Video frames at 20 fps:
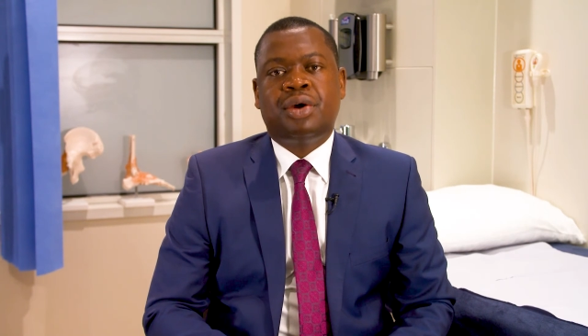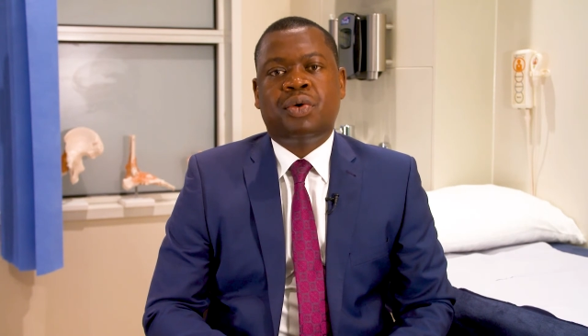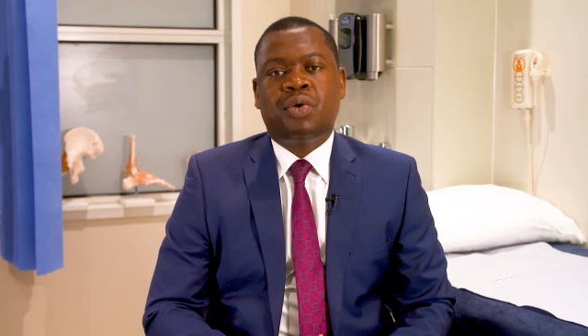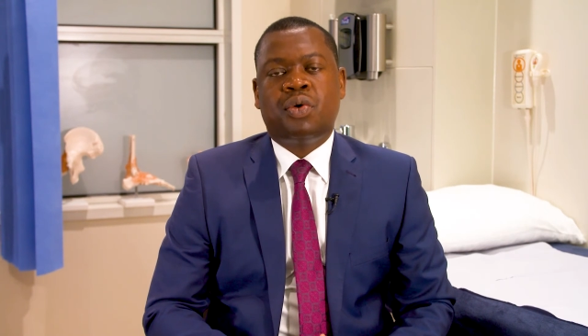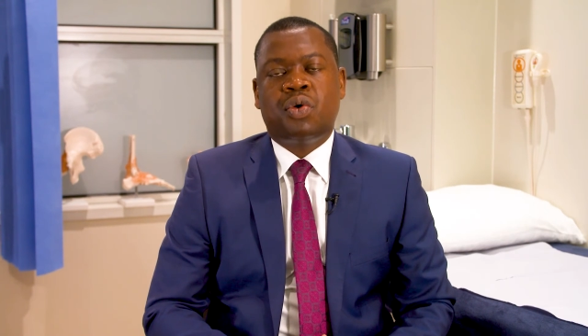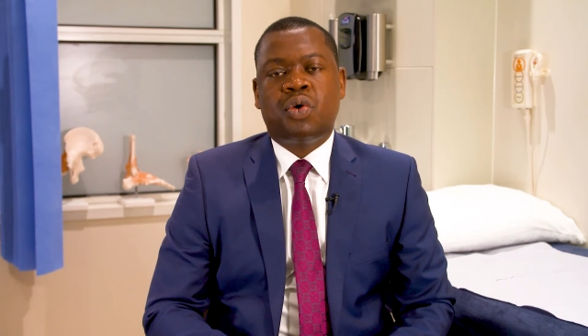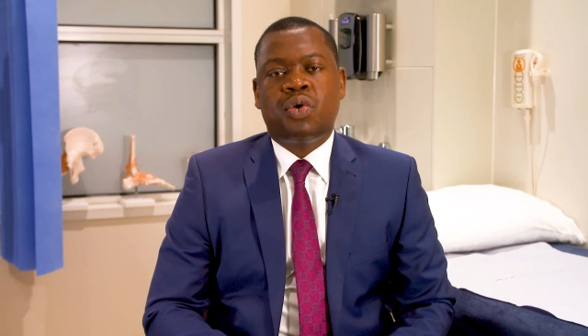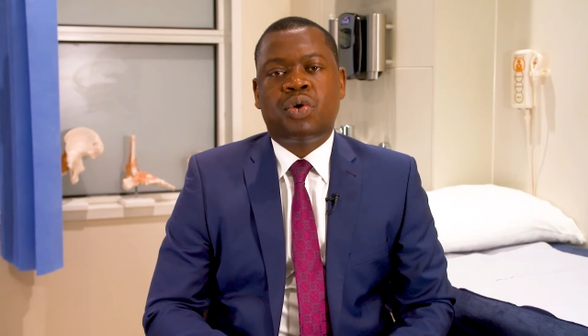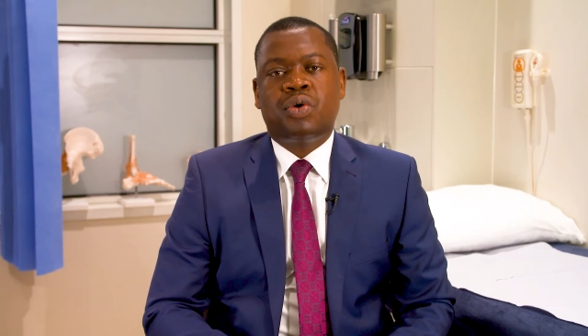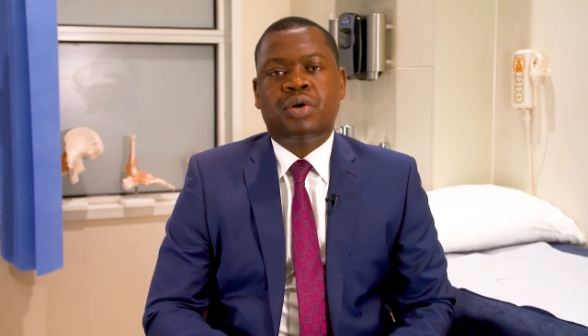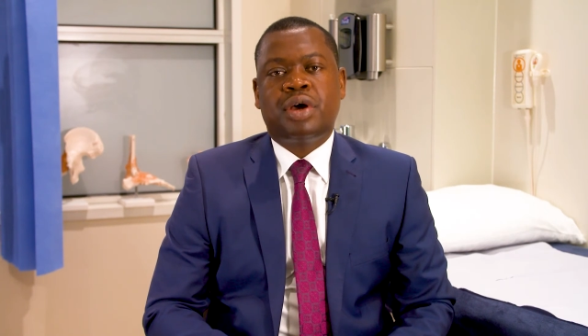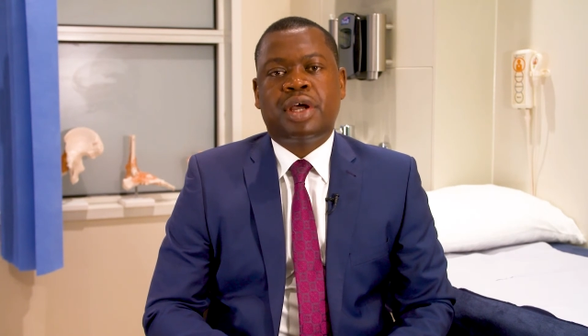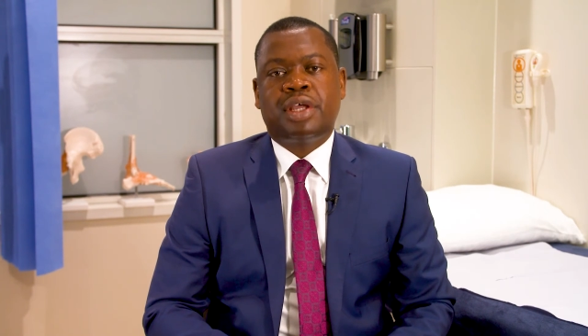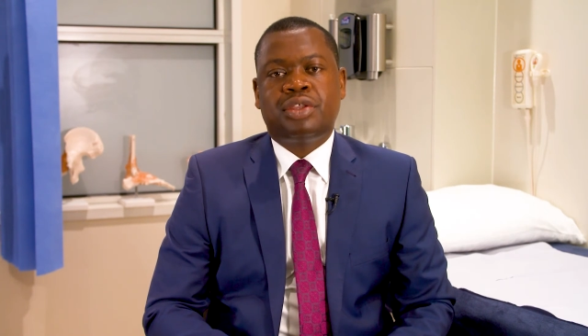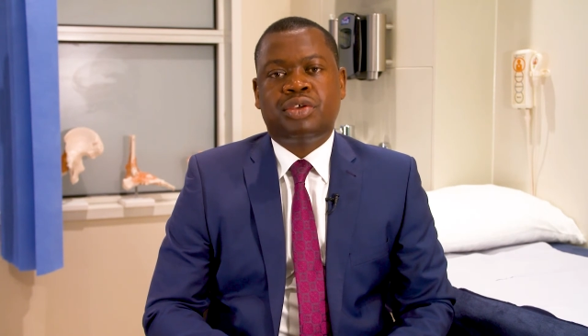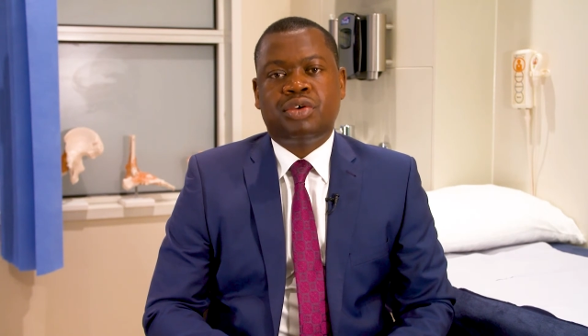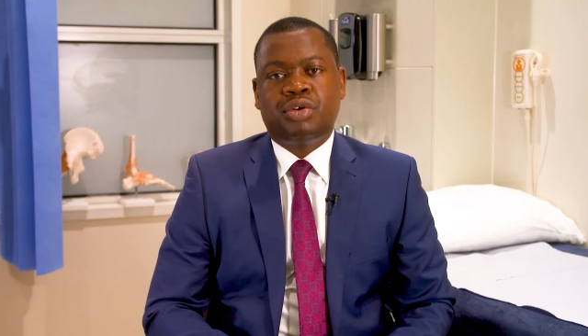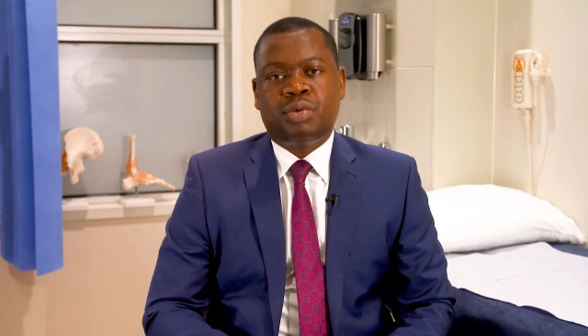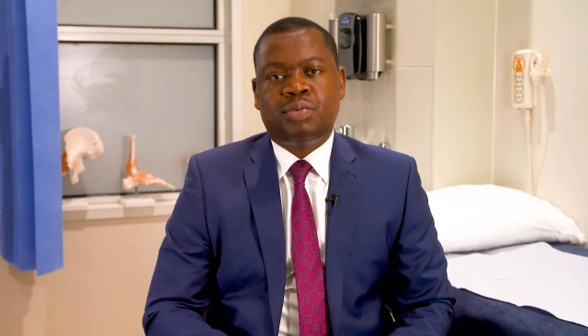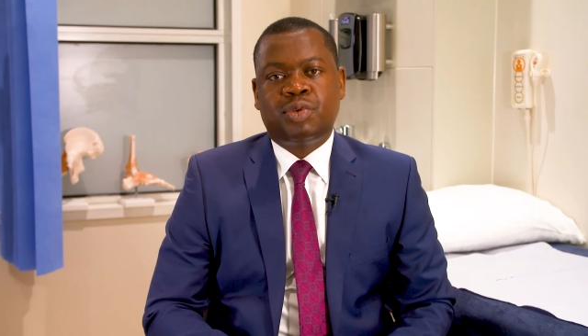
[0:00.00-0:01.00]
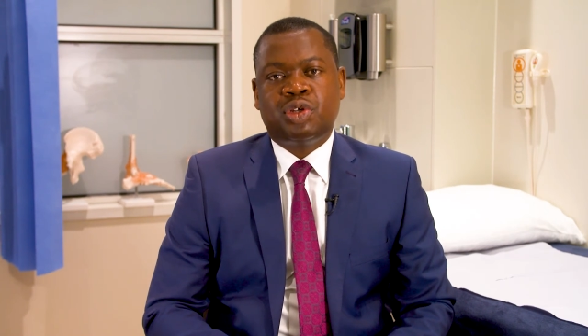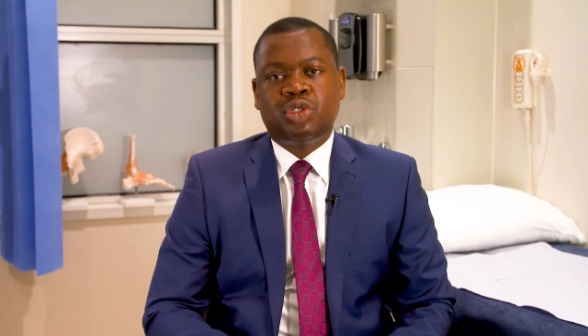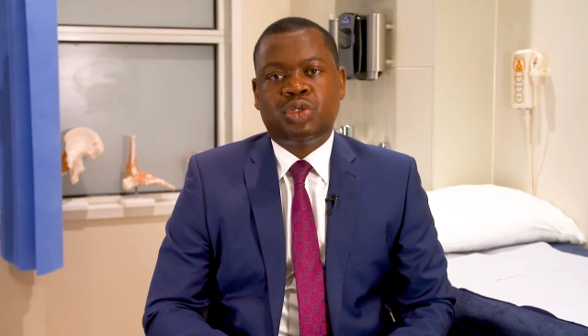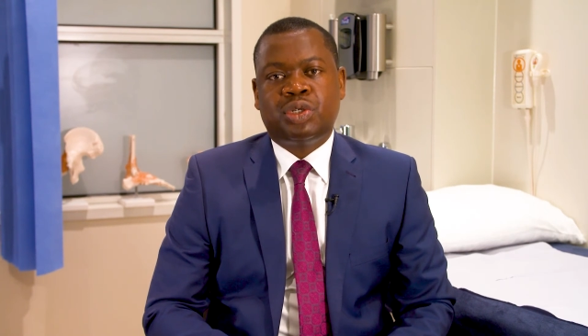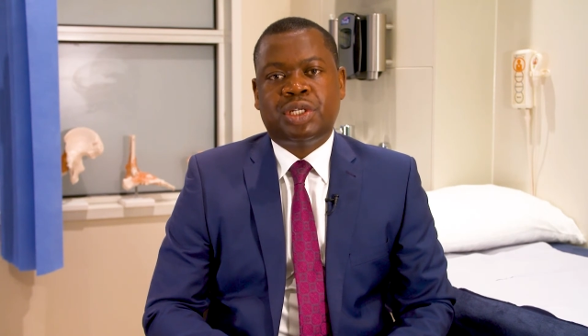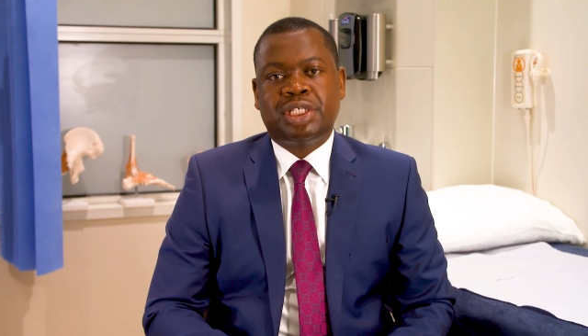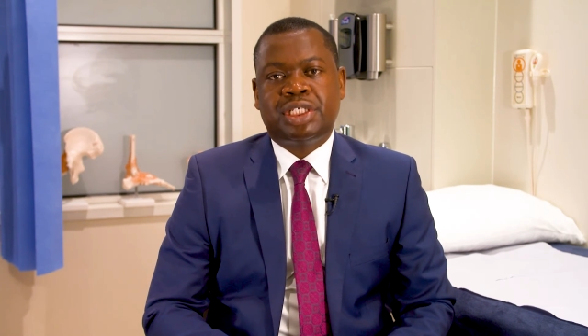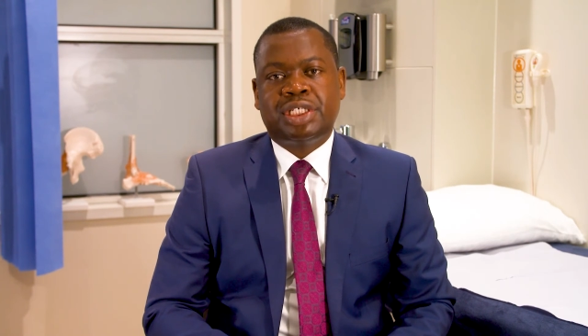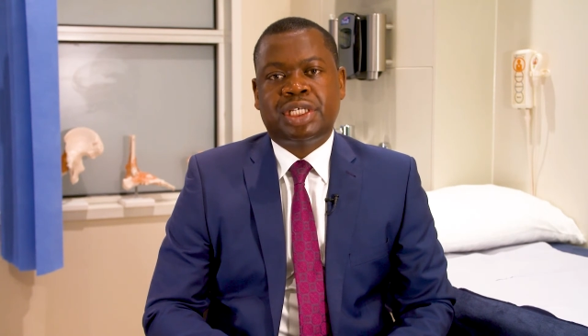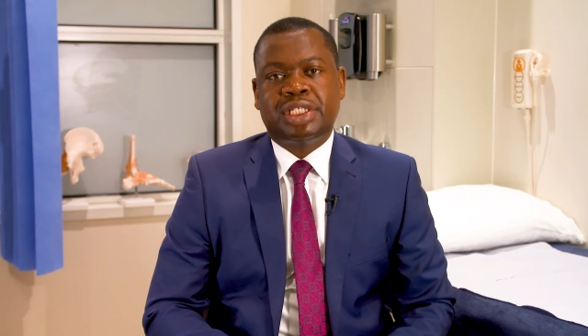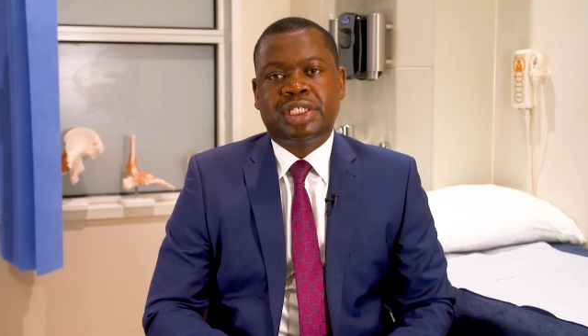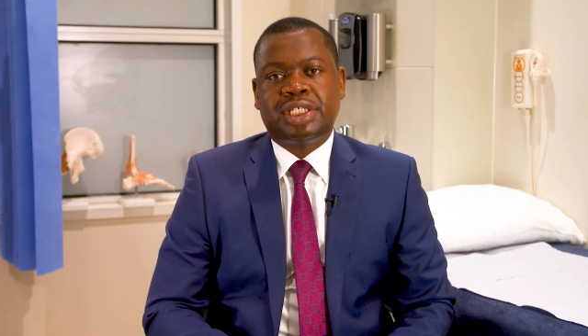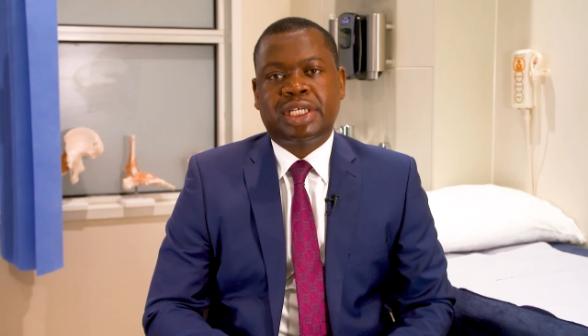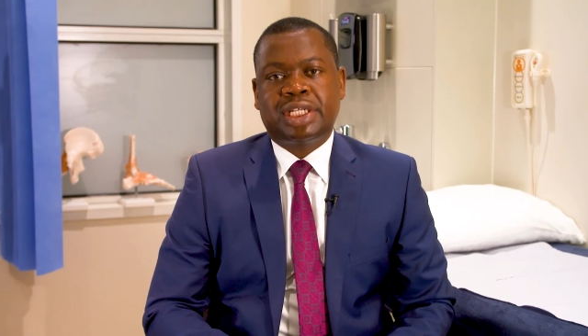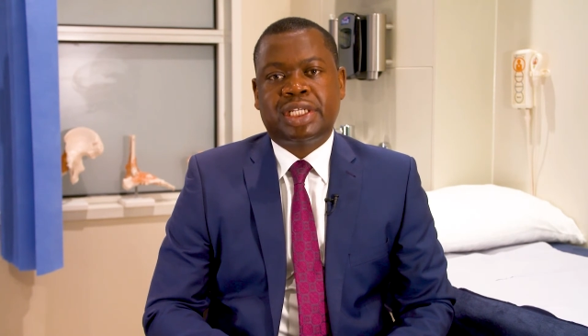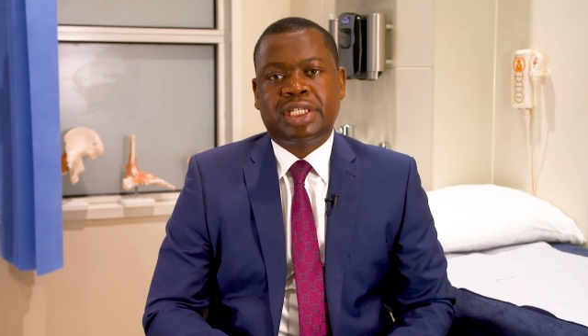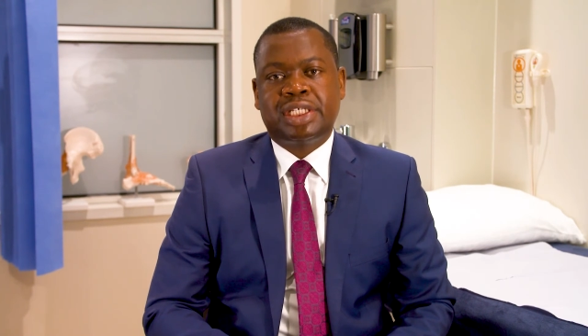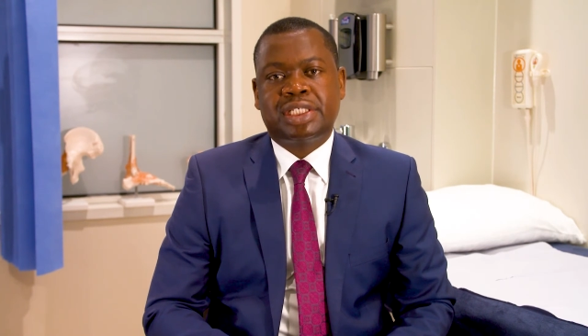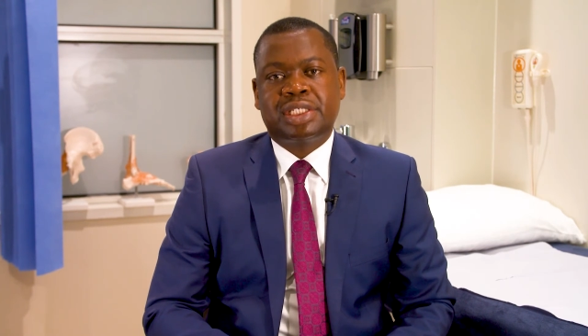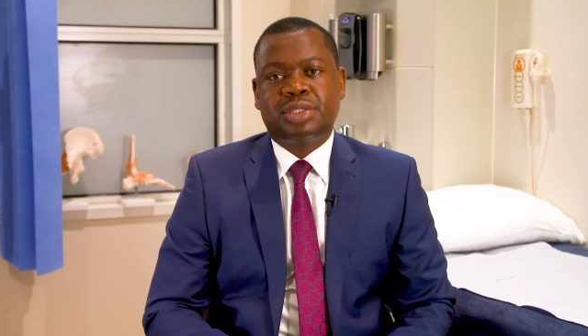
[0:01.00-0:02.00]
or neuromodulation
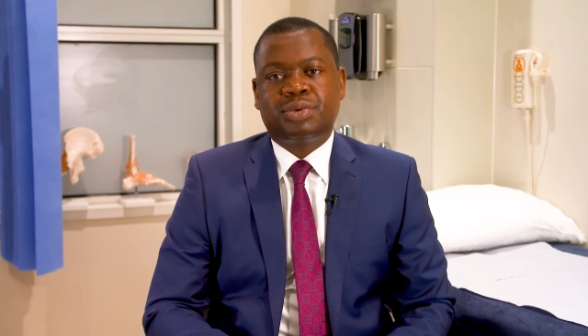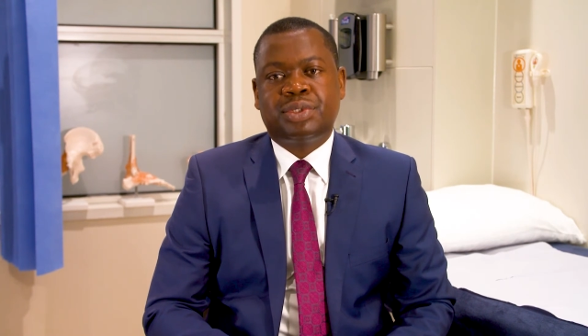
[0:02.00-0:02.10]
techniques,